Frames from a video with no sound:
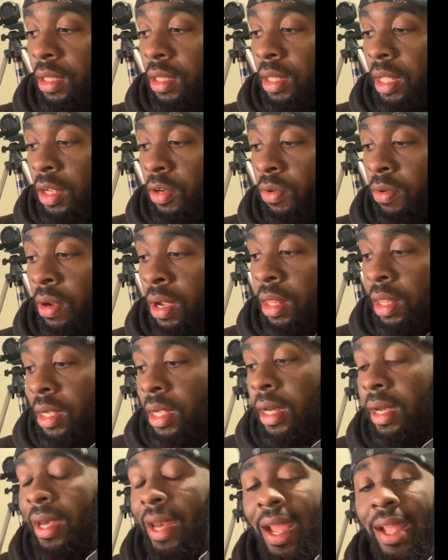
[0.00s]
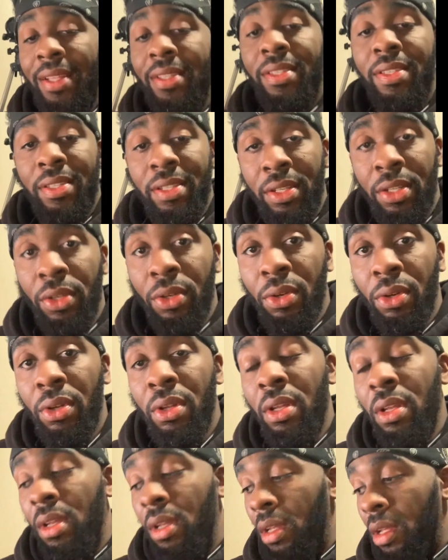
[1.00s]
They create like a nice seal
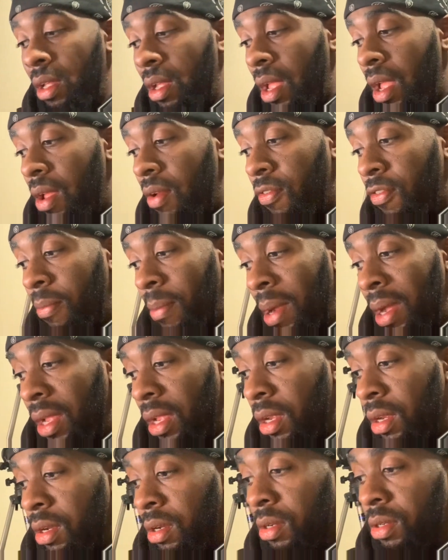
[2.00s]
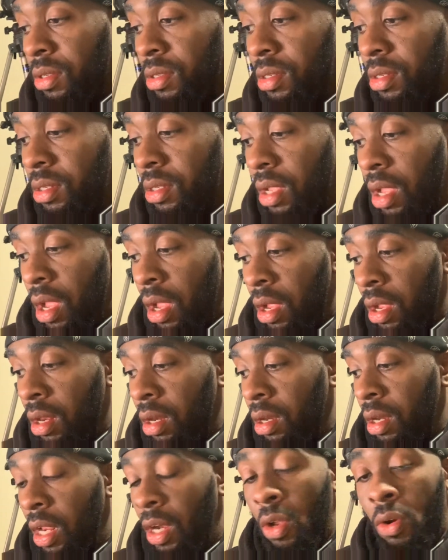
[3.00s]
for my ears
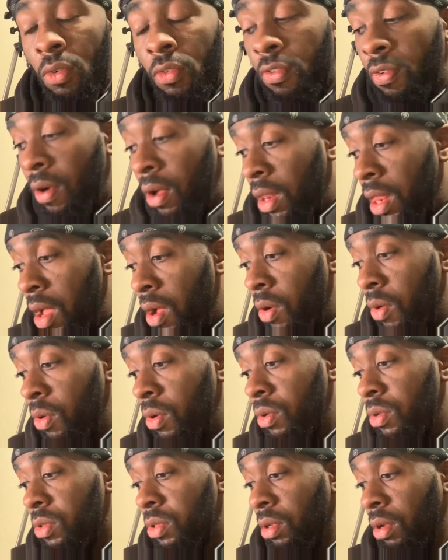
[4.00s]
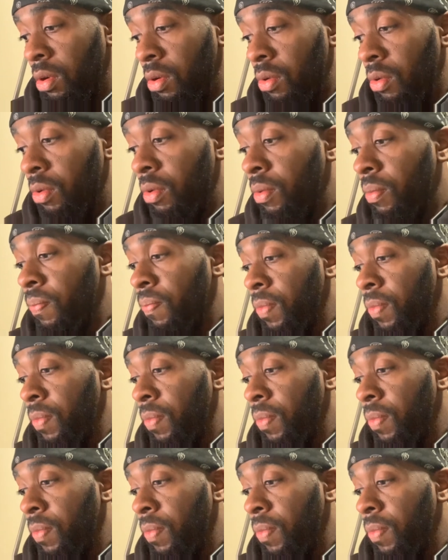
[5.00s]
and they don't fall out. So